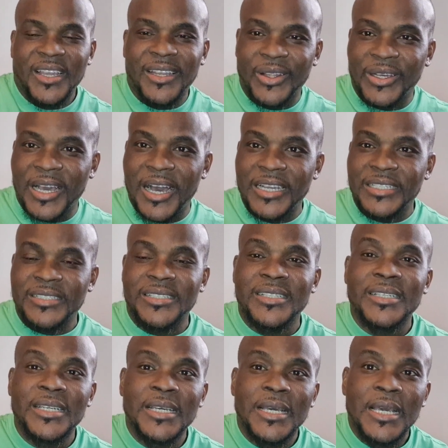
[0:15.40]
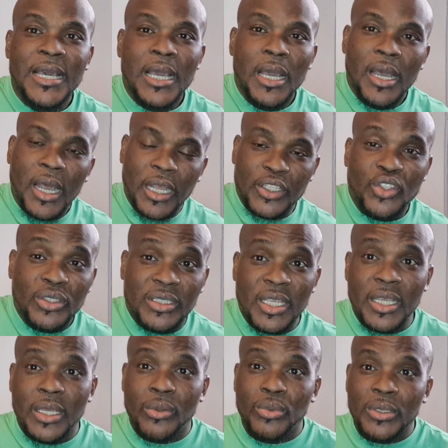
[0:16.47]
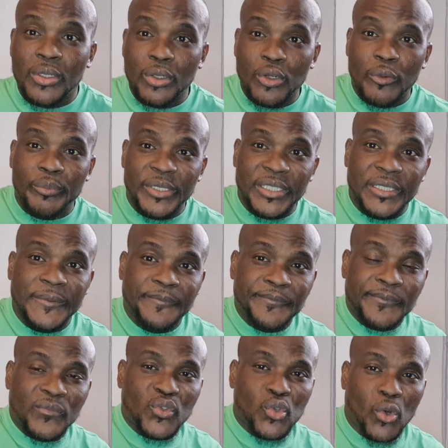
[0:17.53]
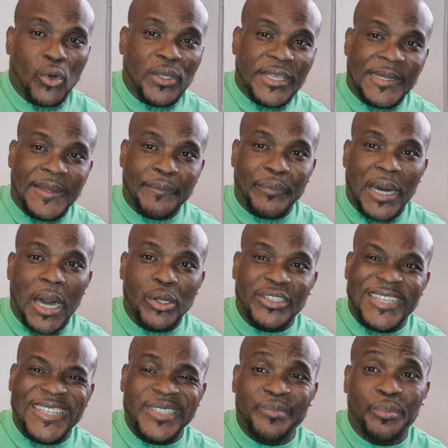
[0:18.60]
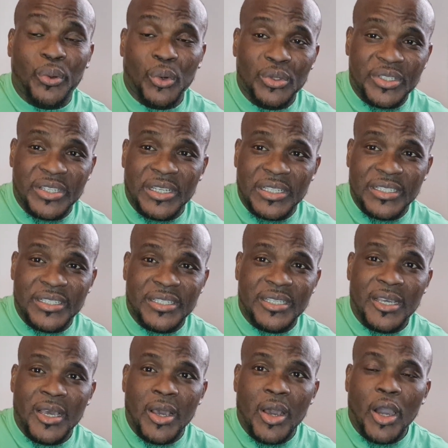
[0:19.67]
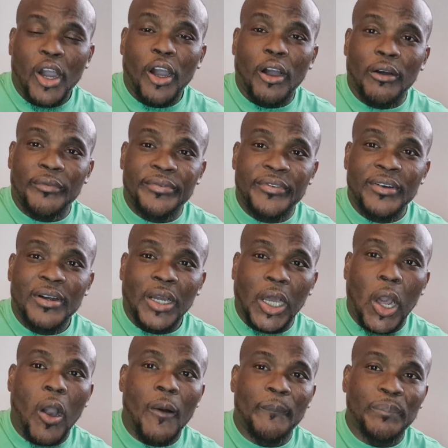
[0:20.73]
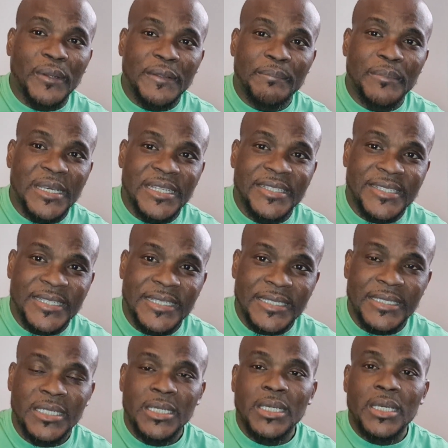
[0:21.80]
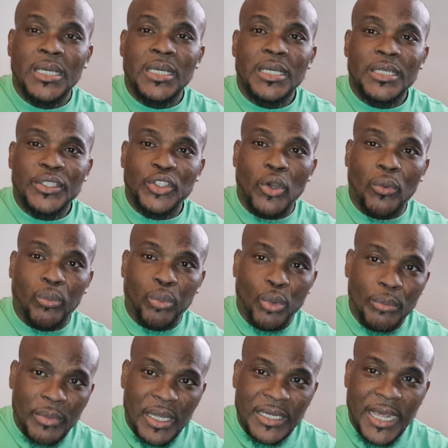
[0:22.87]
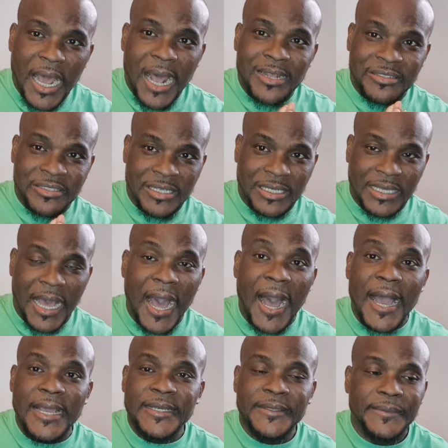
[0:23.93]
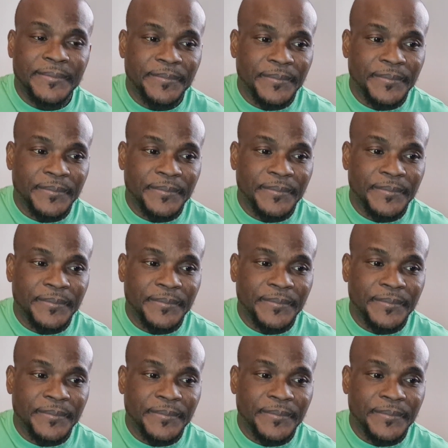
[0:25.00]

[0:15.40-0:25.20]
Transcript: Hello guys. Today we're going to be talking about the importance of complimenting your woman as a guy.